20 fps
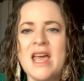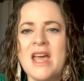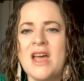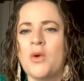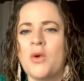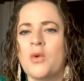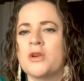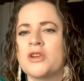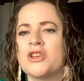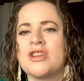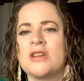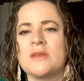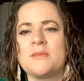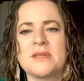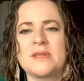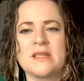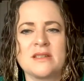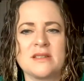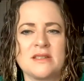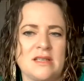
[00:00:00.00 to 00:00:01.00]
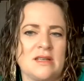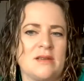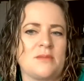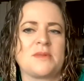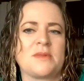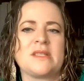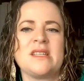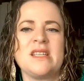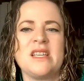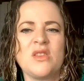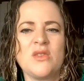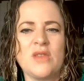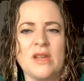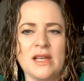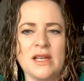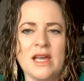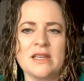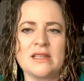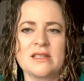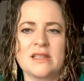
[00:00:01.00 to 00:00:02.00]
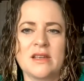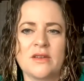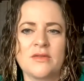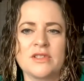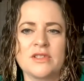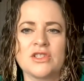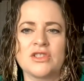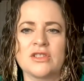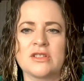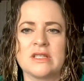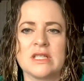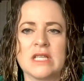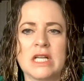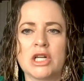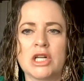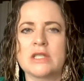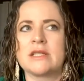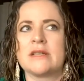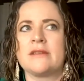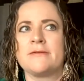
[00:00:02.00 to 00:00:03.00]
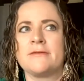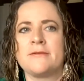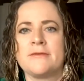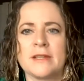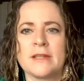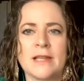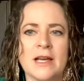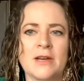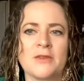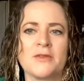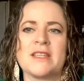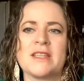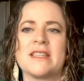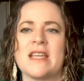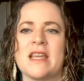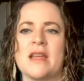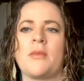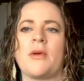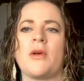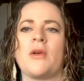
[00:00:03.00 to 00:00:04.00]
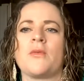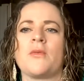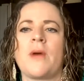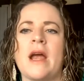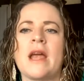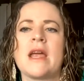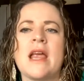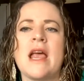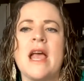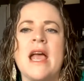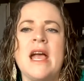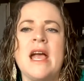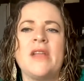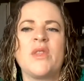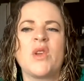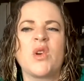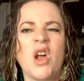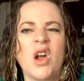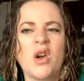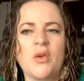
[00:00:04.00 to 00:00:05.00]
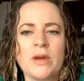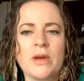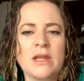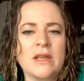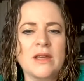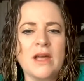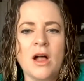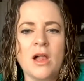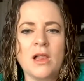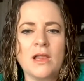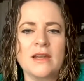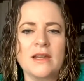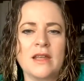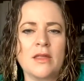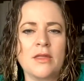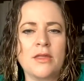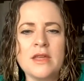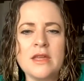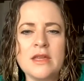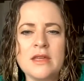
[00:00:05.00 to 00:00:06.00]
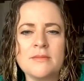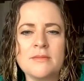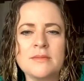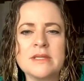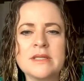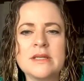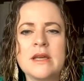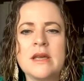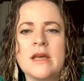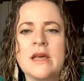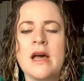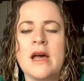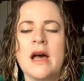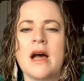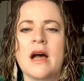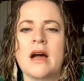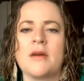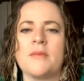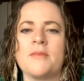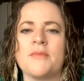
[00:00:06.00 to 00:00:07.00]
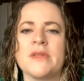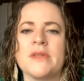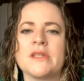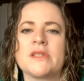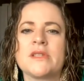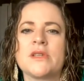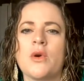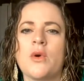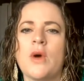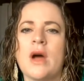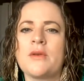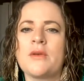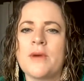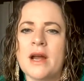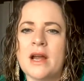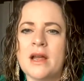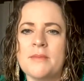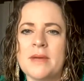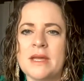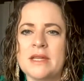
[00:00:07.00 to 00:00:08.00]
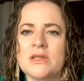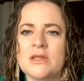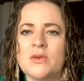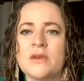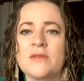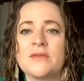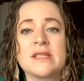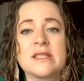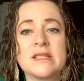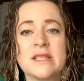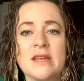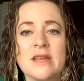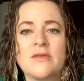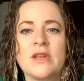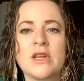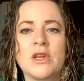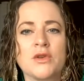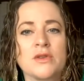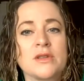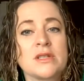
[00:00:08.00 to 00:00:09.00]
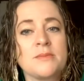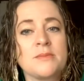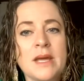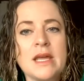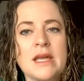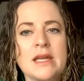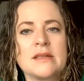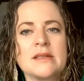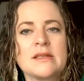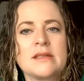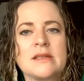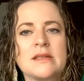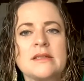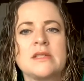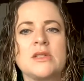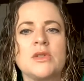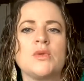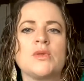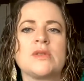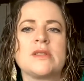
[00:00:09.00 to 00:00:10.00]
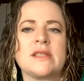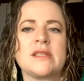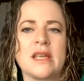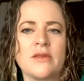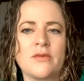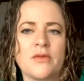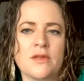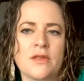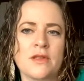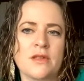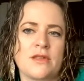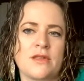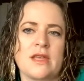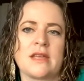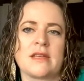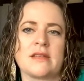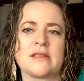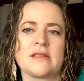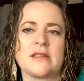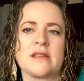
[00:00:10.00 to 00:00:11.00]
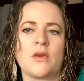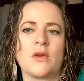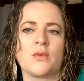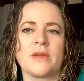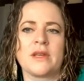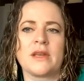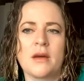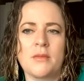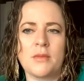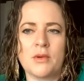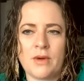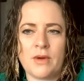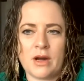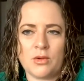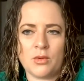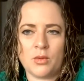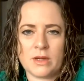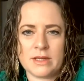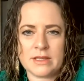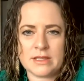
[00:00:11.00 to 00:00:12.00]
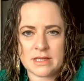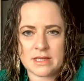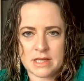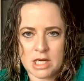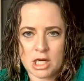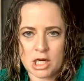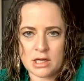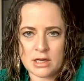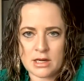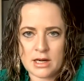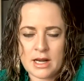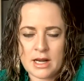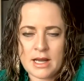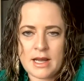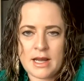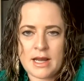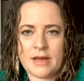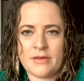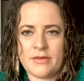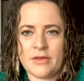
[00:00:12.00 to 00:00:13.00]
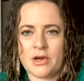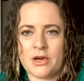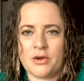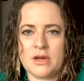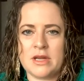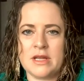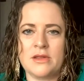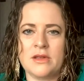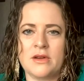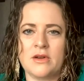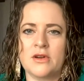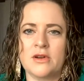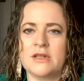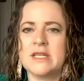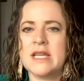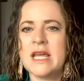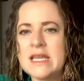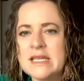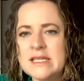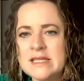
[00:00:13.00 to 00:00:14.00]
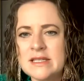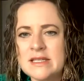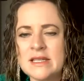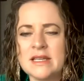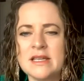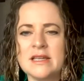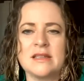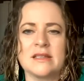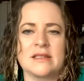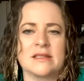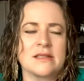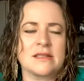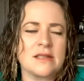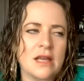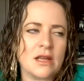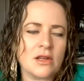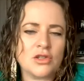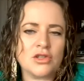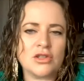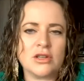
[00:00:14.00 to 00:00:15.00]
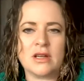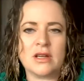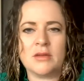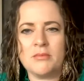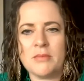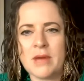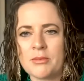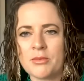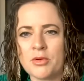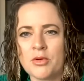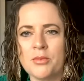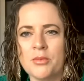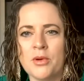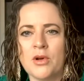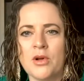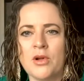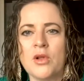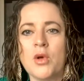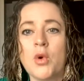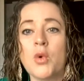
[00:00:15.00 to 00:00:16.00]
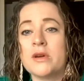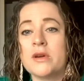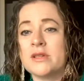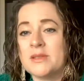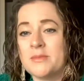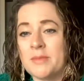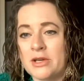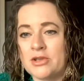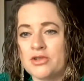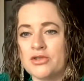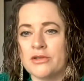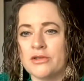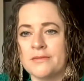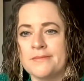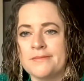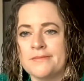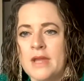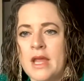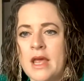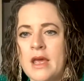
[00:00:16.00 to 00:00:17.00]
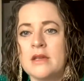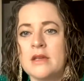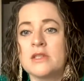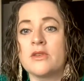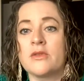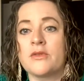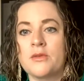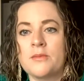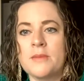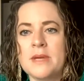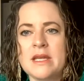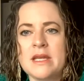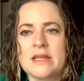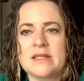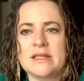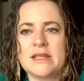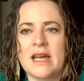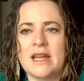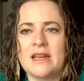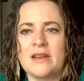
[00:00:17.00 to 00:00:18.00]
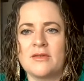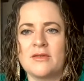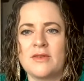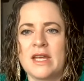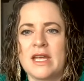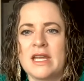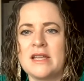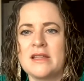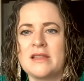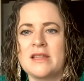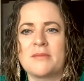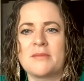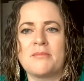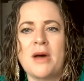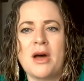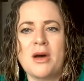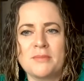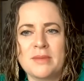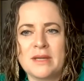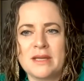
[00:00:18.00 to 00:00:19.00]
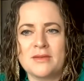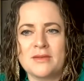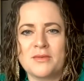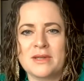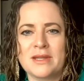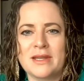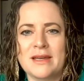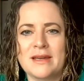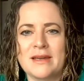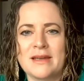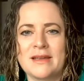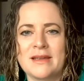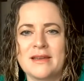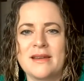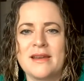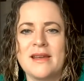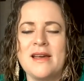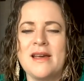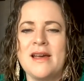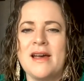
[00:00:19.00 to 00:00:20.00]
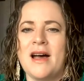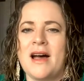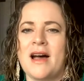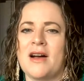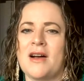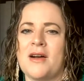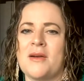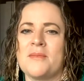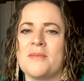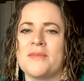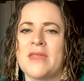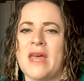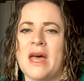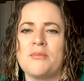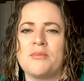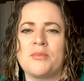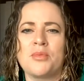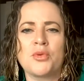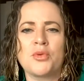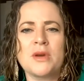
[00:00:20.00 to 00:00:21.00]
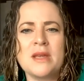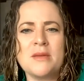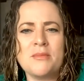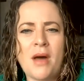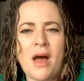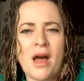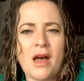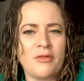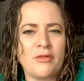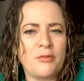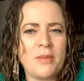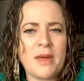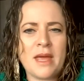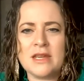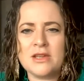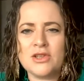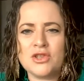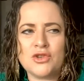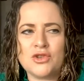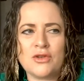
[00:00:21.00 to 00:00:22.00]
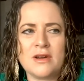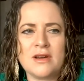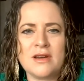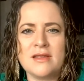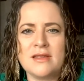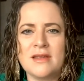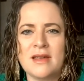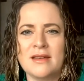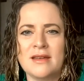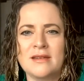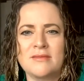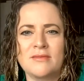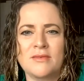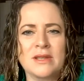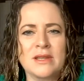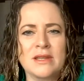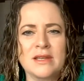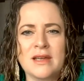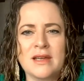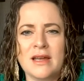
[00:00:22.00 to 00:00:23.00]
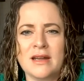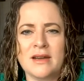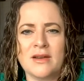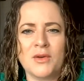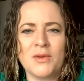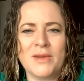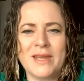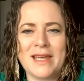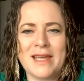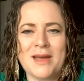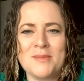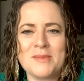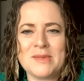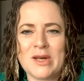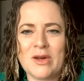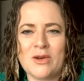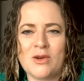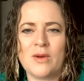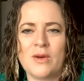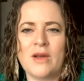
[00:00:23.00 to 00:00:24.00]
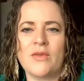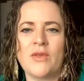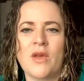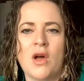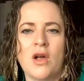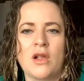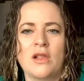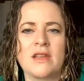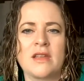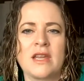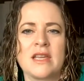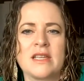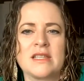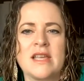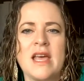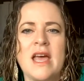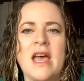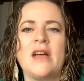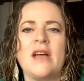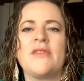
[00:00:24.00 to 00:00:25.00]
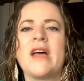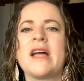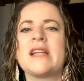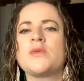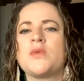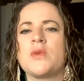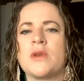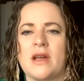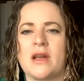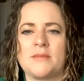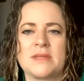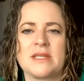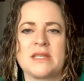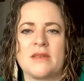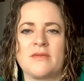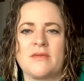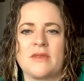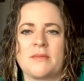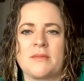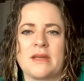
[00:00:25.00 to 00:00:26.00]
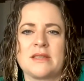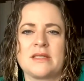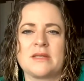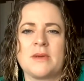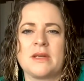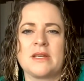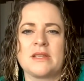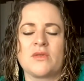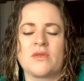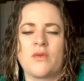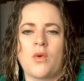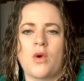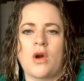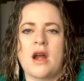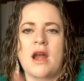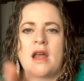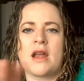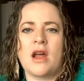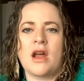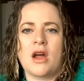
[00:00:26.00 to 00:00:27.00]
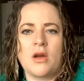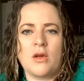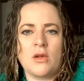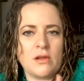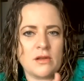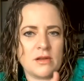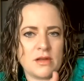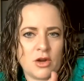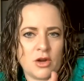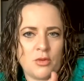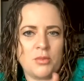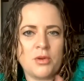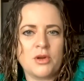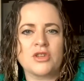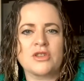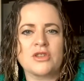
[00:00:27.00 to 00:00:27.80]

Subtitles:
or chips and dips. That kind of stuff is just there to fill out the table, right? They're not really holiday themed. So I recommend sort of saving your space to savor the things that only come around once a year and that are either tasty, nostalgic, memorable, or special. So for me, it's kind of anything pumpkin related, that brie puff pastry that really kind of only comes out around the holidays. That's what I'm saving my space for. And I'll, push